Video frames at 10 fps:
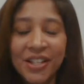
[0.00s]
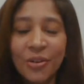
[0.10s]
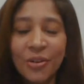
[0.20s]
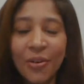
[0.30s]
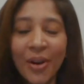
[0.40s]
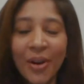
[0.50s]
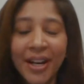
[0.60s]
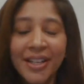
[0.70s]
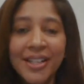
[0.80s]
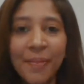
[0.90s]
quite
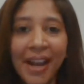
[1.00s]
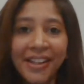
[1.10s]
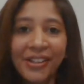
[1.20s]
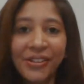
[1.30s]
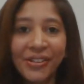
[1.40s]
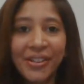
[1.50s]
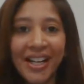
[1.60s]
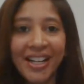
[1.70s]
inspiring, you know, in